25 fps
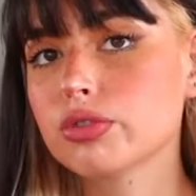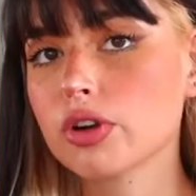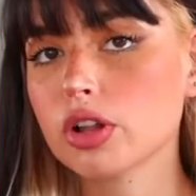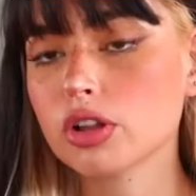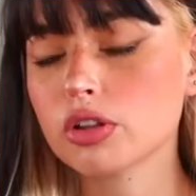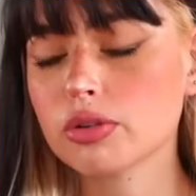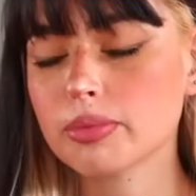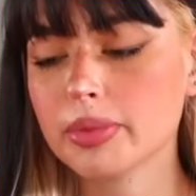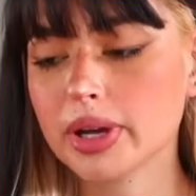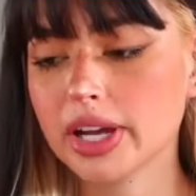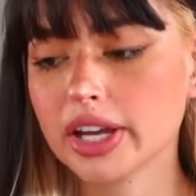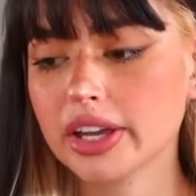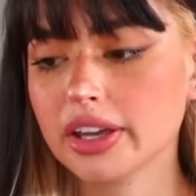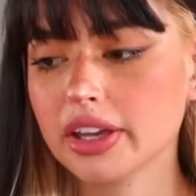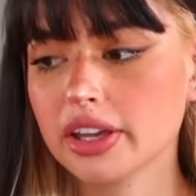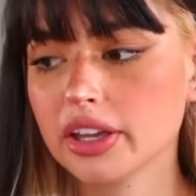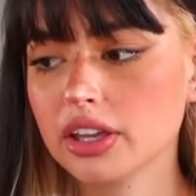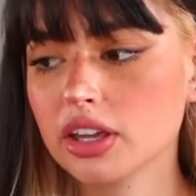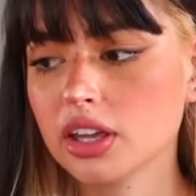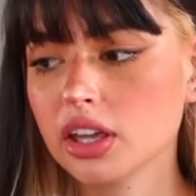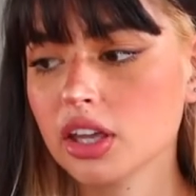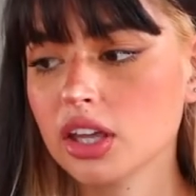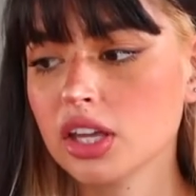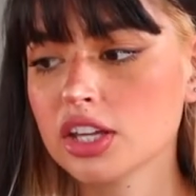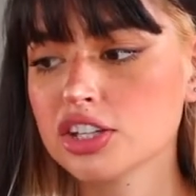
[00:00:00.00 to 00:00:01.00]
follow
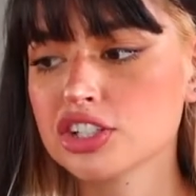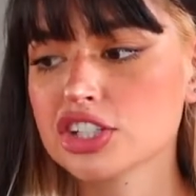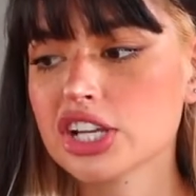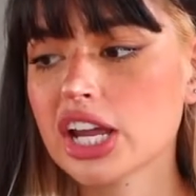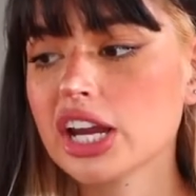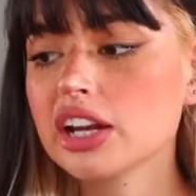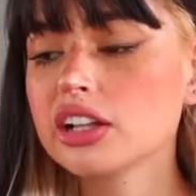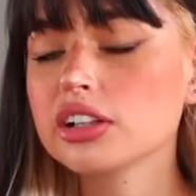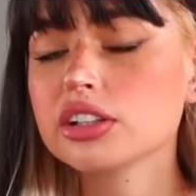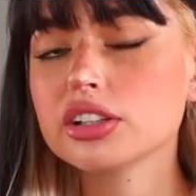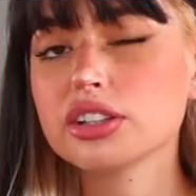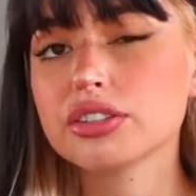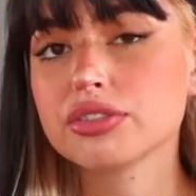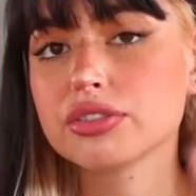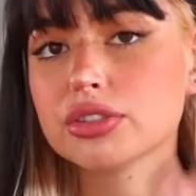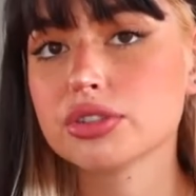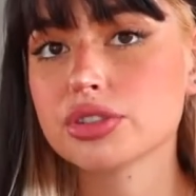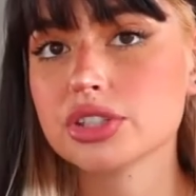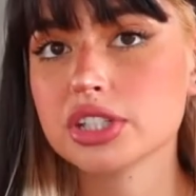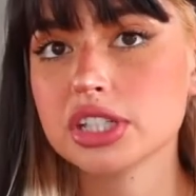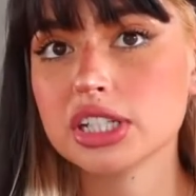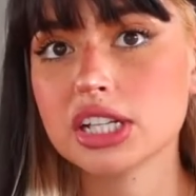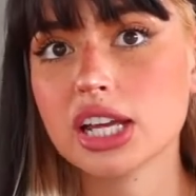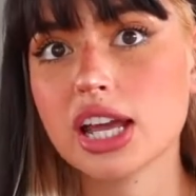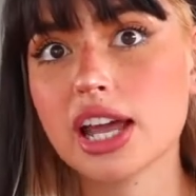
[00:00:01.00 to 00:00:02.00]
my channel, if you've
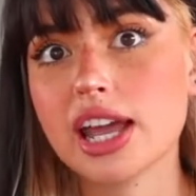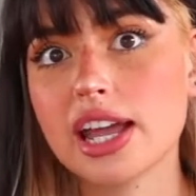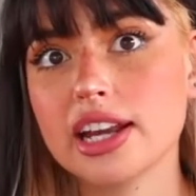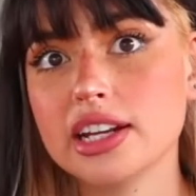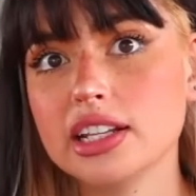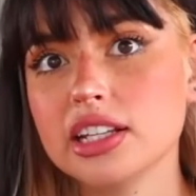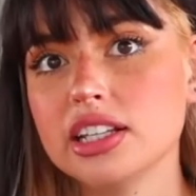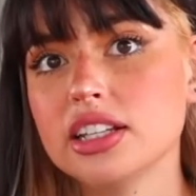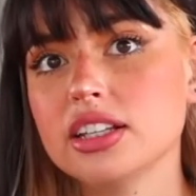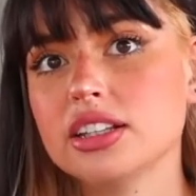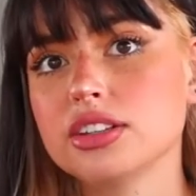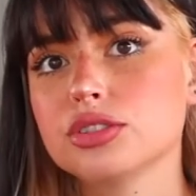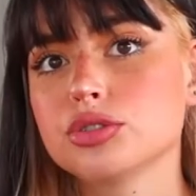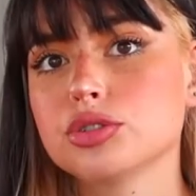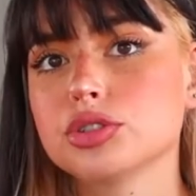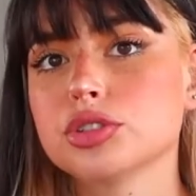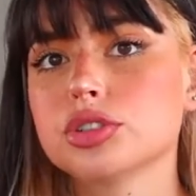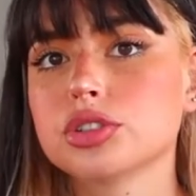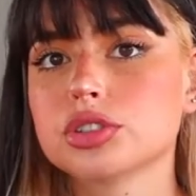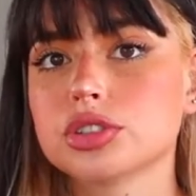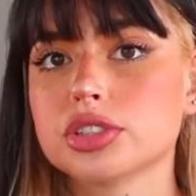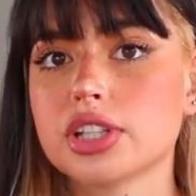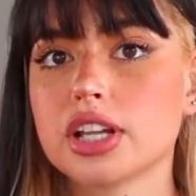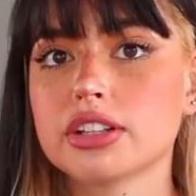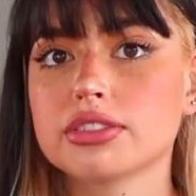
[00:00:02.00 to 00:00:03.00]
seen any
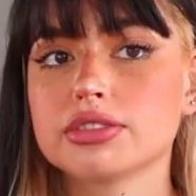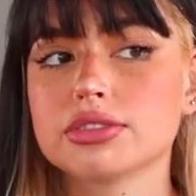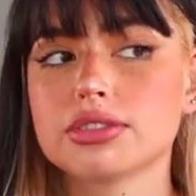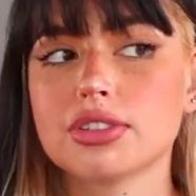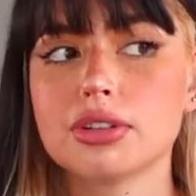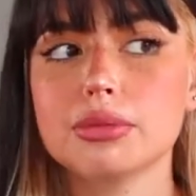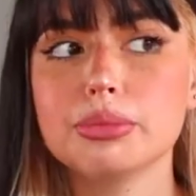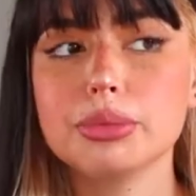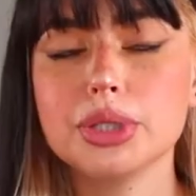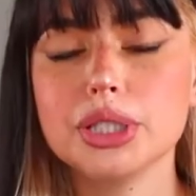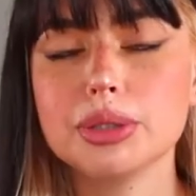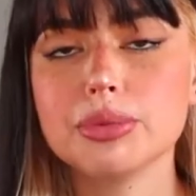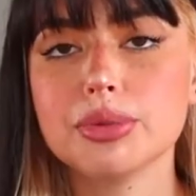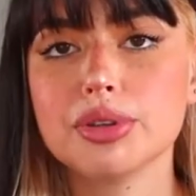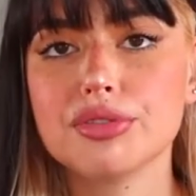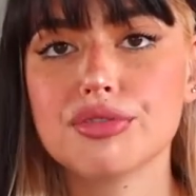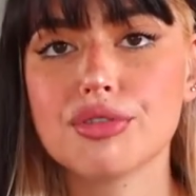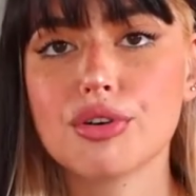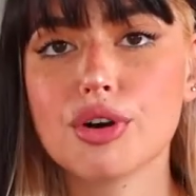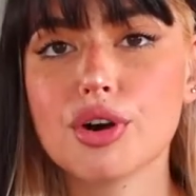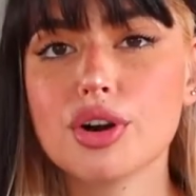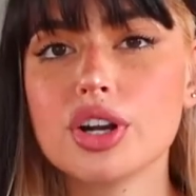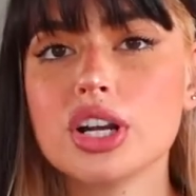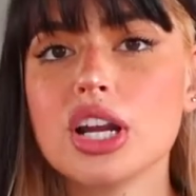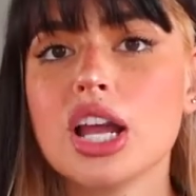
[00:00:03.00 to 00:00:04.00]
do-it-yourself from me
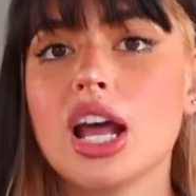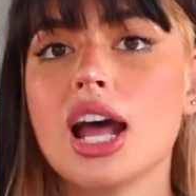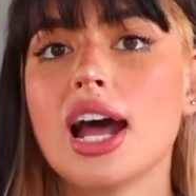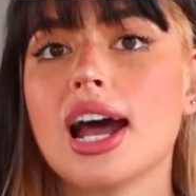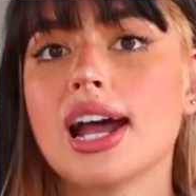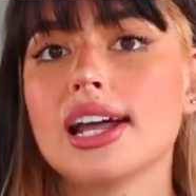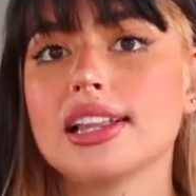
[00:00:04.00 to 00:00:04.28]
before,